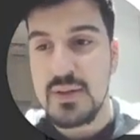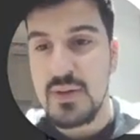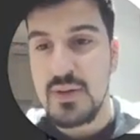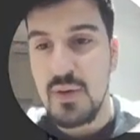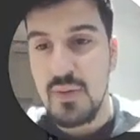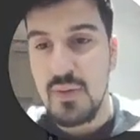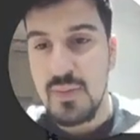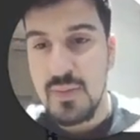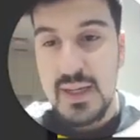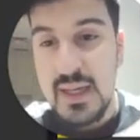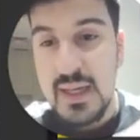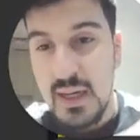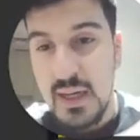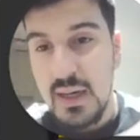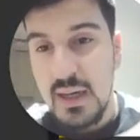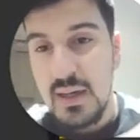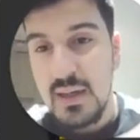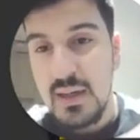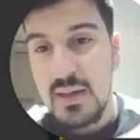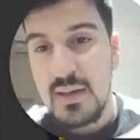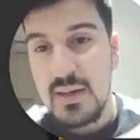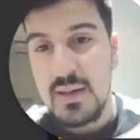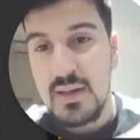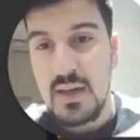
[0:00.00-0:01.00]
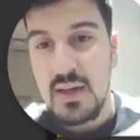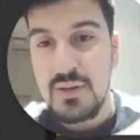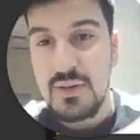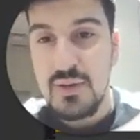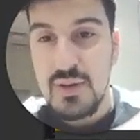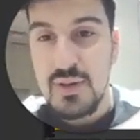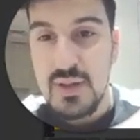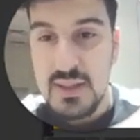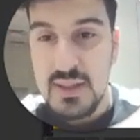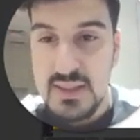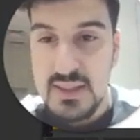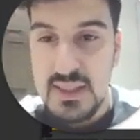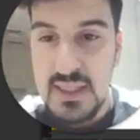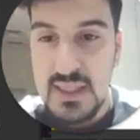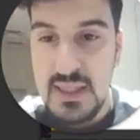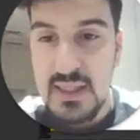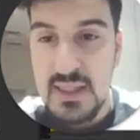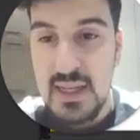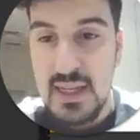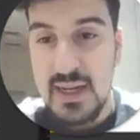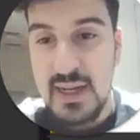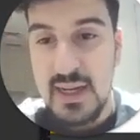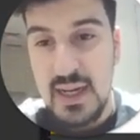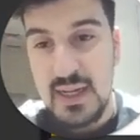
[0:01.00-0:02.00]
So here you could
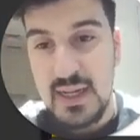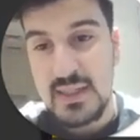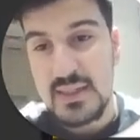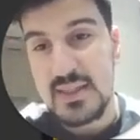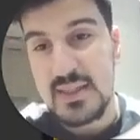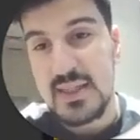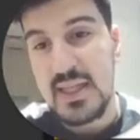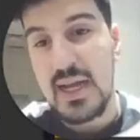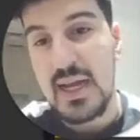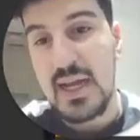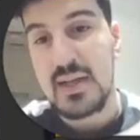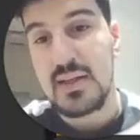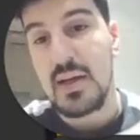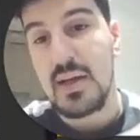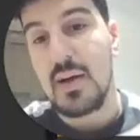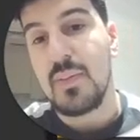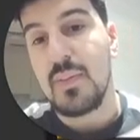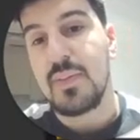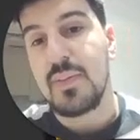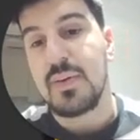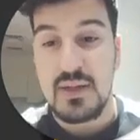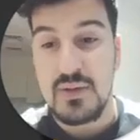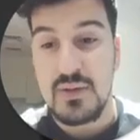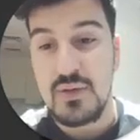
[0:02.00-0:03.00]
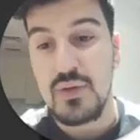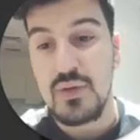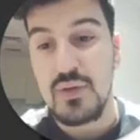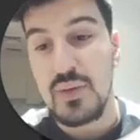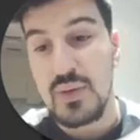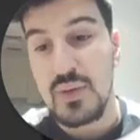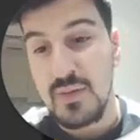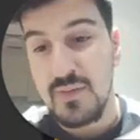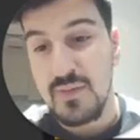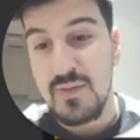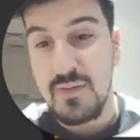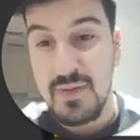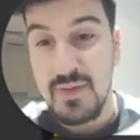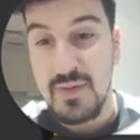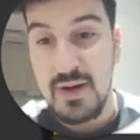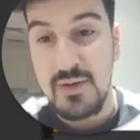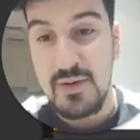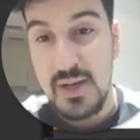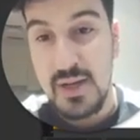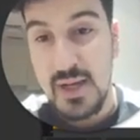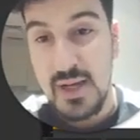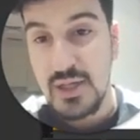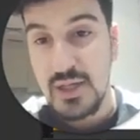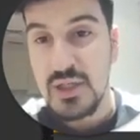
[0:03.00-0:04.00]
see like I stacked up in two different
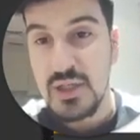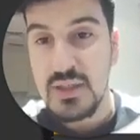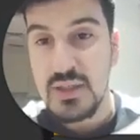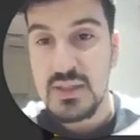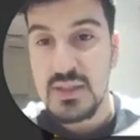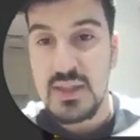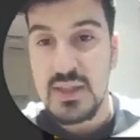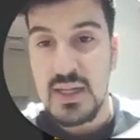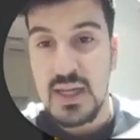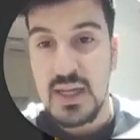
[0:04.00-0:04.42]
variations,